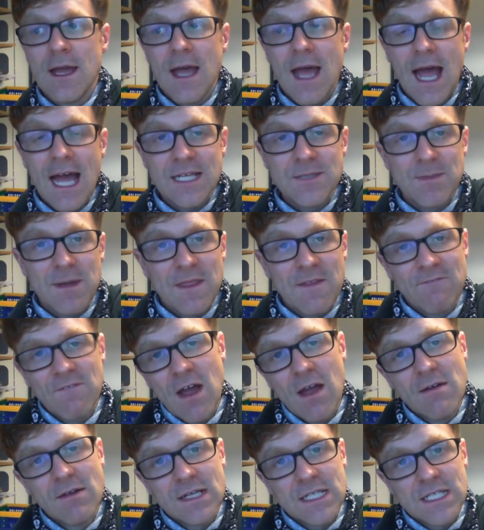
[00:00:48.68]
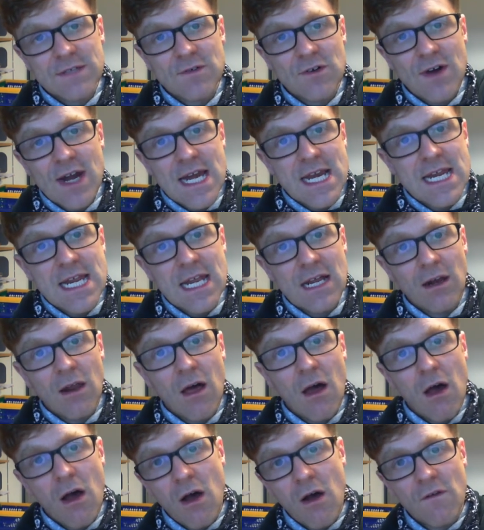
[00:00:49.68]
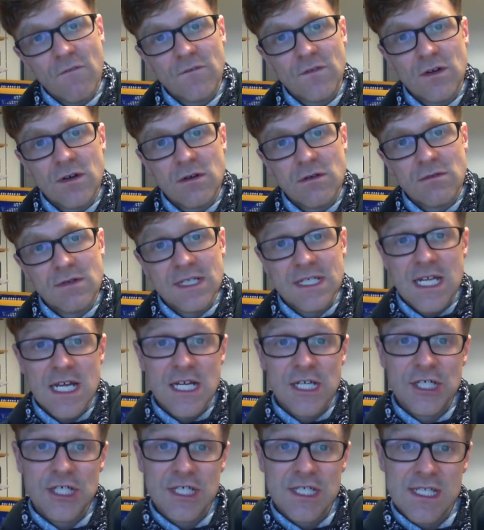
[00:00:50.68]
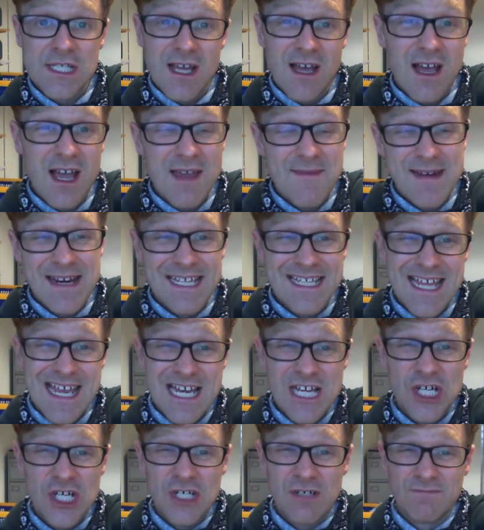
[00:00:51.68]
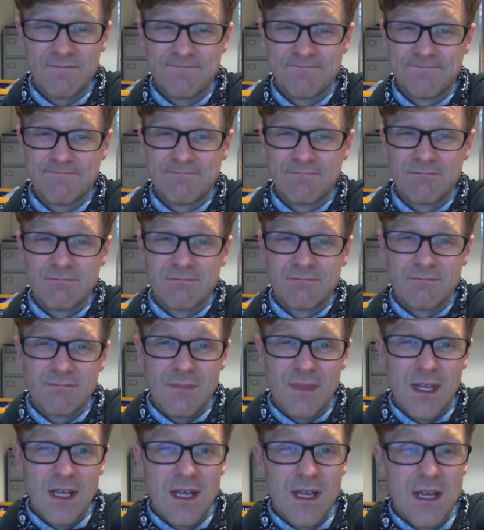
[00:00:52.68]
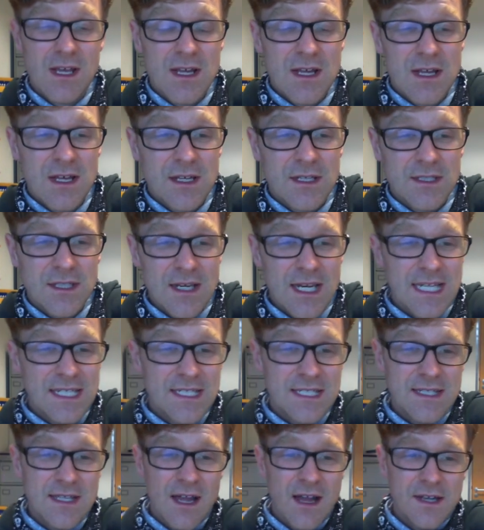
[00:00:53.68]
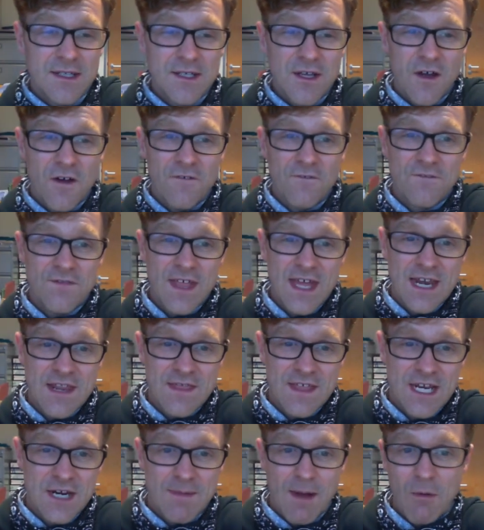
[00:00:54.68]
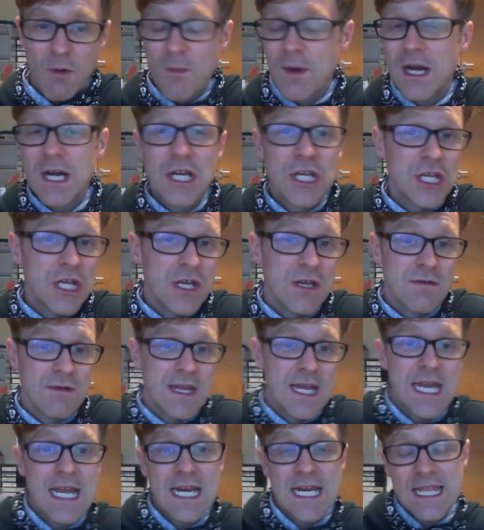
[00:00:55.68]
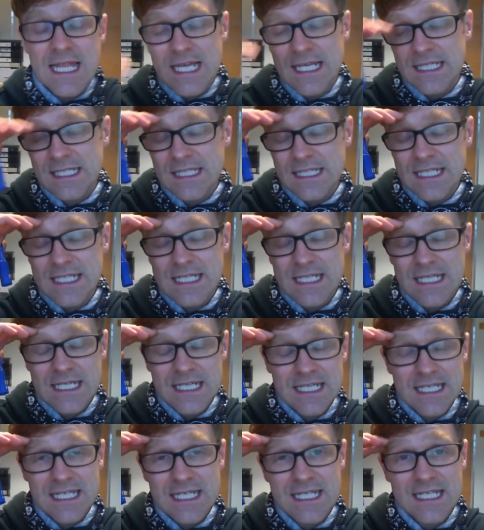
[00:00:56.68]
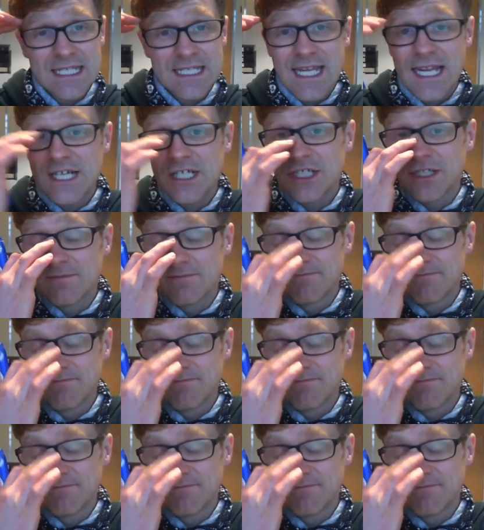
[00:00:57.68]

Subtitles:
has been the focus of a great deal of researchers' time and attention. So let's start off then thinking about what we're going to do in this section.